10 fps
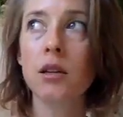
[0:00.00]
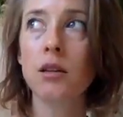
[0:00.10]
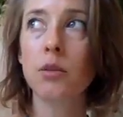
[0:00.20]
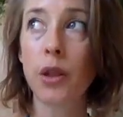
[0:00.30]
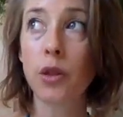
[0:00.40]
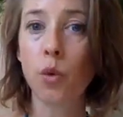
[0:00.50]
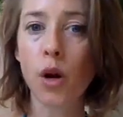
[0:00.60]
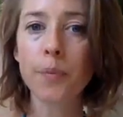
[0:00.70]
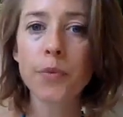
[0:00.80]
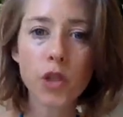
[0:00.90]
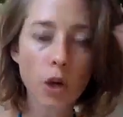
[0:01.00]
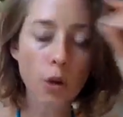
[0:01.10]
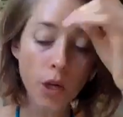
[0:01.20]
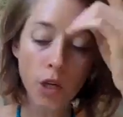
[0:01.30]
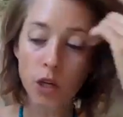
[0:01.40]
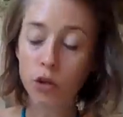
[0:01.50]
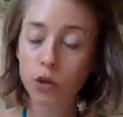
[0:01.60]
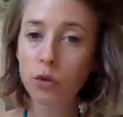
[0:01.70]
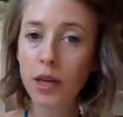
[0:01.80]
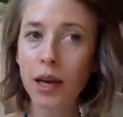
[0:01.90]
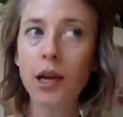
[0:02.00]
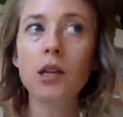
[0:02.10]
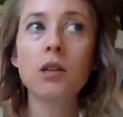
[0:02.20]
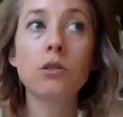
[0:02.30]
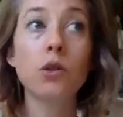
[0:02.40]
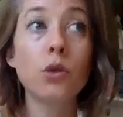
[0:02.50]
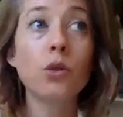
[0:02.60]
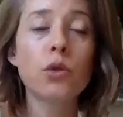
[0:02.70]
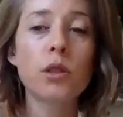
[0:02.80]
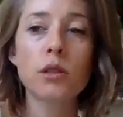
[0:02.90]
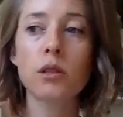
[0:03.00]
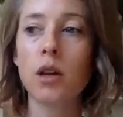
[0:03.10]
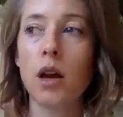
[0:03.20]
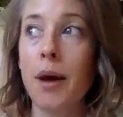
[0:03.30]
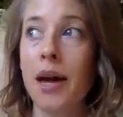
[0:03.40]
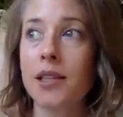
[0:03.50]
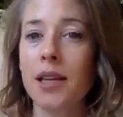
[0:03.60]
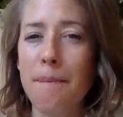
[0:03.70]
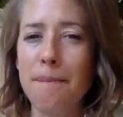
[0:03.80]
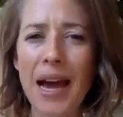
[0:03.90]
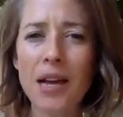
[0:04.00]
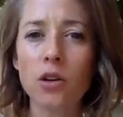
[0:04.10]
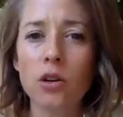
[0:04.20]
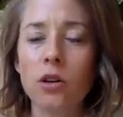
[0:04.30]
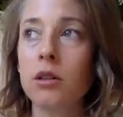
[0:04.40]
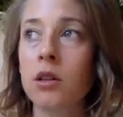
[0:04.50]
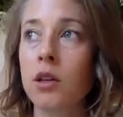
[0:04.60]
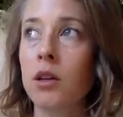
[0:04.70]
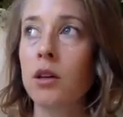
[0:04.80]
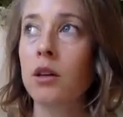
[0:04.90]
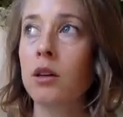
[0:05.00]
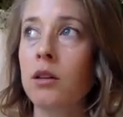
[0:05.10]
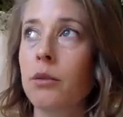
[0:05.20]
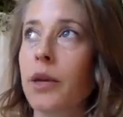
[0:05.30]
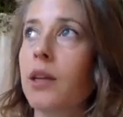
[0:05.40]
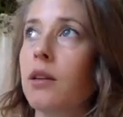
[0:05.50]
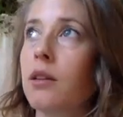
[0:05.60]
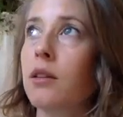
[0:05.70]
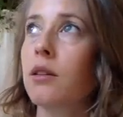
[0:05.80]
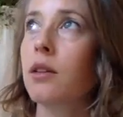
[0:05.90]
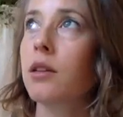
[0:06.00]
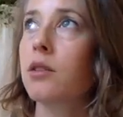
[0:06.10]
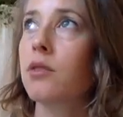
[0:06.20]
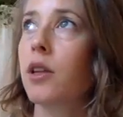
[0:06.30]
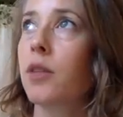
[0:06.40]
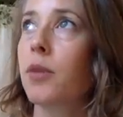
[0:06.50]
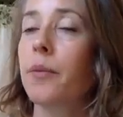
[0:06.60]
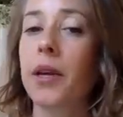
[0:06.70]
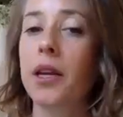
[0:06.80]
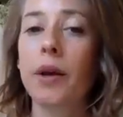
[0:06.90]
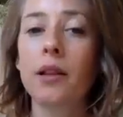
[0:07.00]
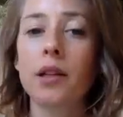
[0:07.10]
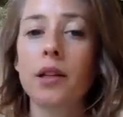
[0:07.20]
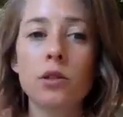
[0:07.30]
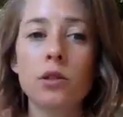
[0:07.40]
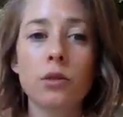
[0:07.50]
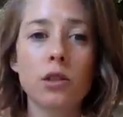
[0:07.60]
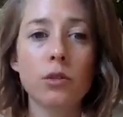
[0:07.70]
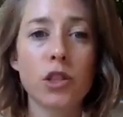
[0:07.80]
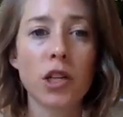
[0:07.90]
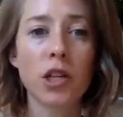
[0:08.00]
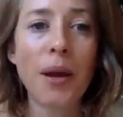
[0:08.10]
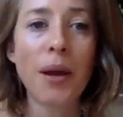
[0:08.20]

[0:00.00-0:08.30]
win the war. So you can lose a mindset battle. Wait, it's falling apart. Anyway, let's switch it up.